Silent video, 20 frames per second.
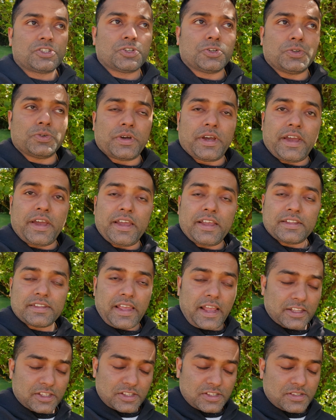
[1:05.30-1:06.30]
So
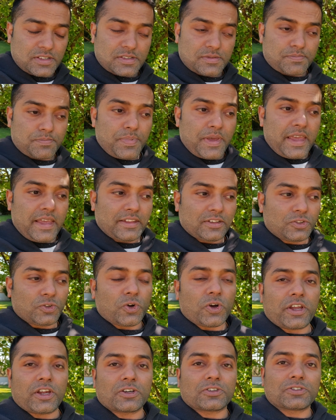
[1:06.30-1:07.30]
that's been
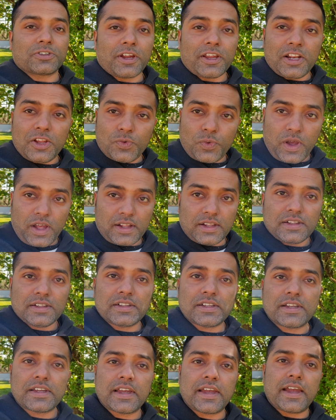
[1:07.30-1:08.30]
going really well,
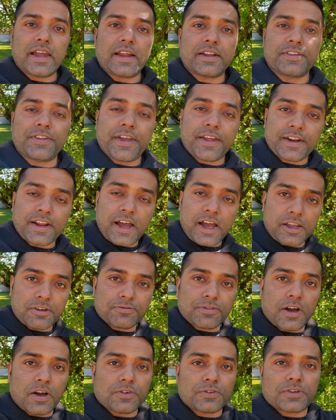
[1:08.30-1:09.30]
and then I
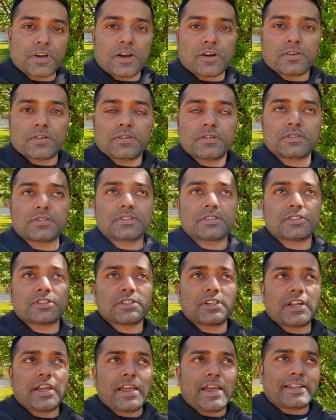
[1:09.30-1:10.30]
found out
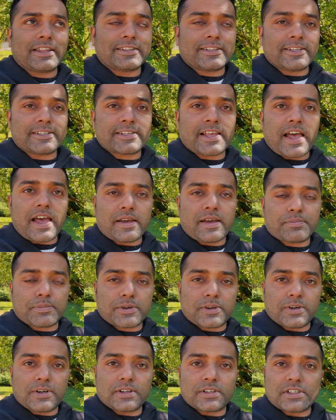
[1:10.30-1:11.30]
this app
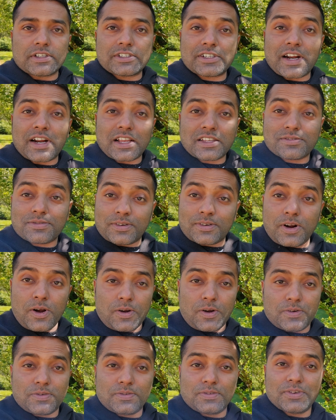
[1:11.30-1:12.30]
called
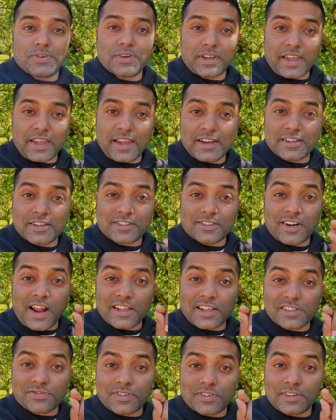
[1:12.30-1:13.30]
TransferGo. Okay,
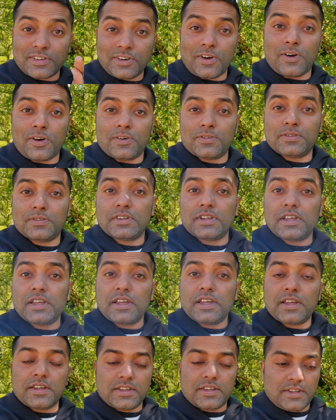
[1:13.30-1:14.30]
TransferGo.
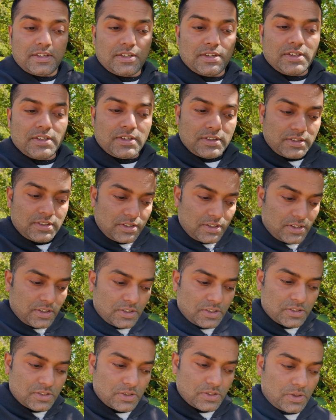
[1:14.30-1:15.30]

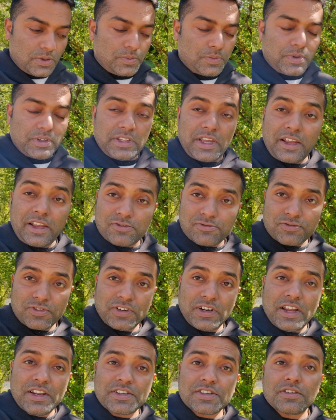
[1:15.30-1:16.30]
So that's
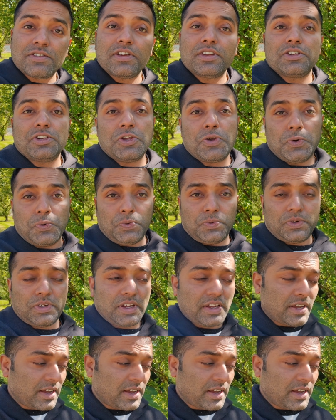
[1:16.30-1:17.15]
relatively new.